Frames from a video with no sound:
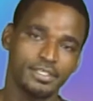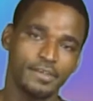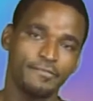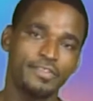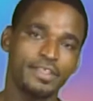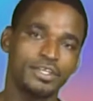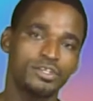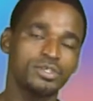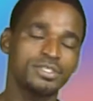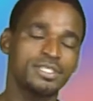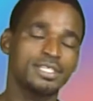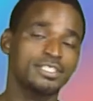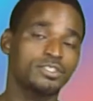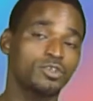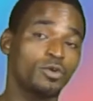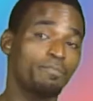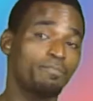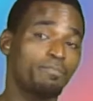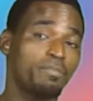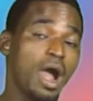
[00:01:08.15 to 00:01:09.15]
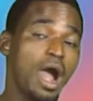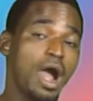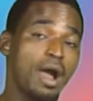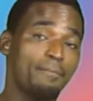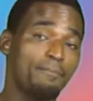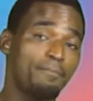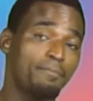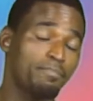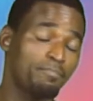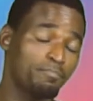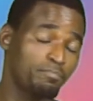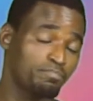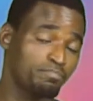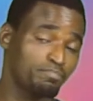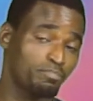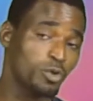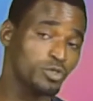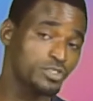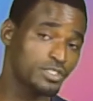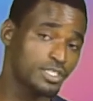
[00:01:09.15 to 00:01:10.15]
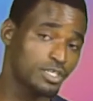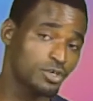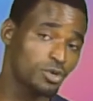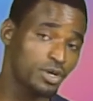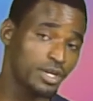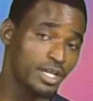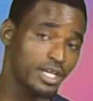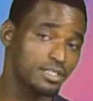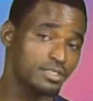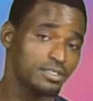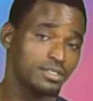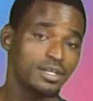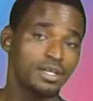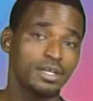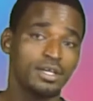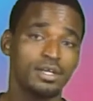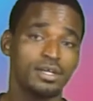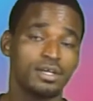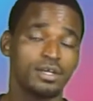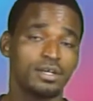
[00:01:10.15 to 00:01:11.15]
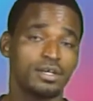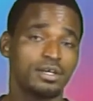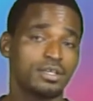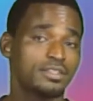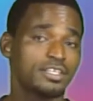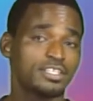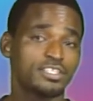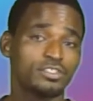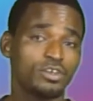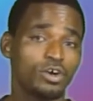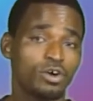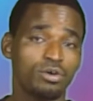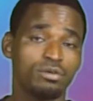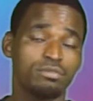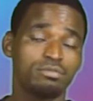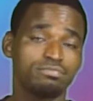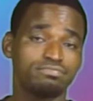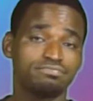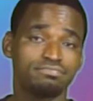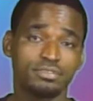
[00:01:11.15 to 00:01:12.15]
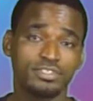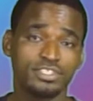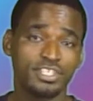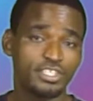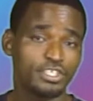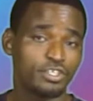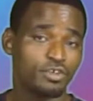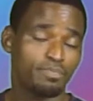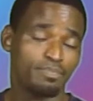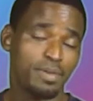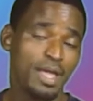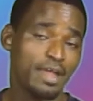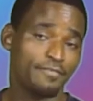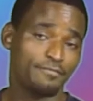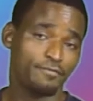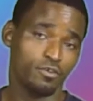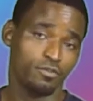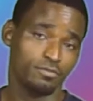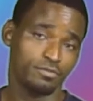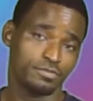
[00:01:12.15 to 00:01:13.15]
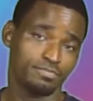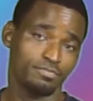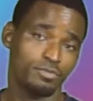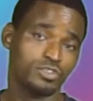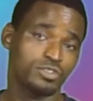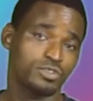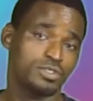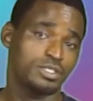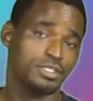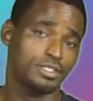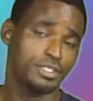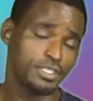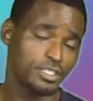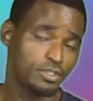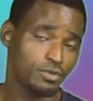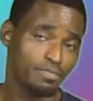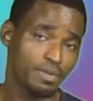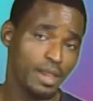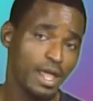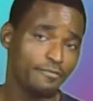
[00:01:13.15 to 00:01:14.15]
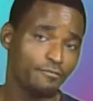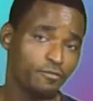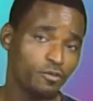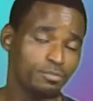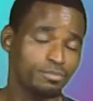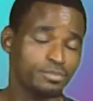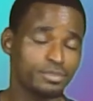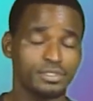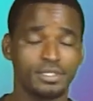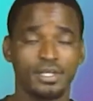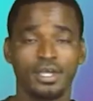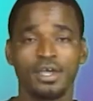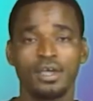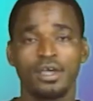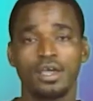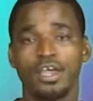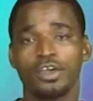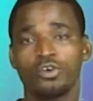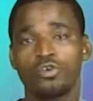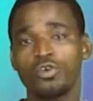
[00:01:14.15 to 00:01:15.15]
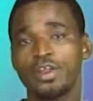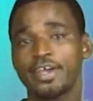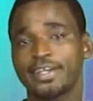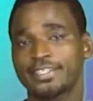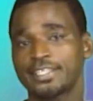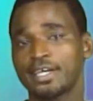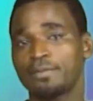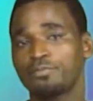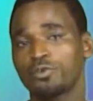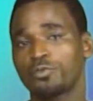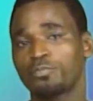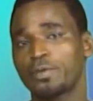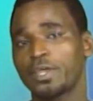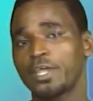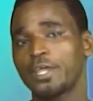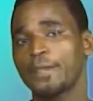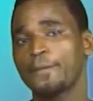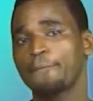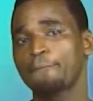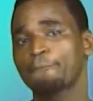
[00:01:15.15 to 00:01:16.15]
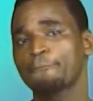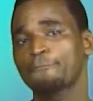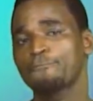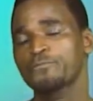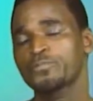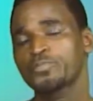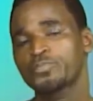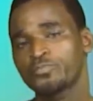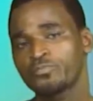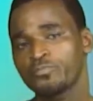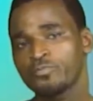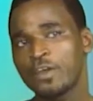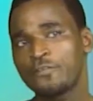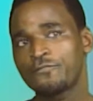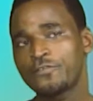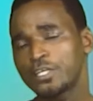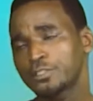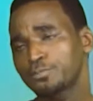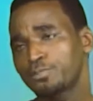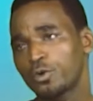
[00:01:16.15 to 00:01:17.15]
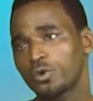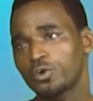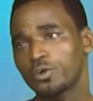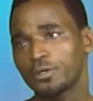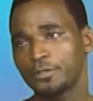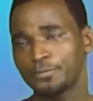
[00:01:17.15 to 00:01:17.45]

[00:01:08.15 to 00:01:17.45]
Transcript: If the users don't post the content, there's no digital platforms, most of the digital platforms. A good example would be Facebook.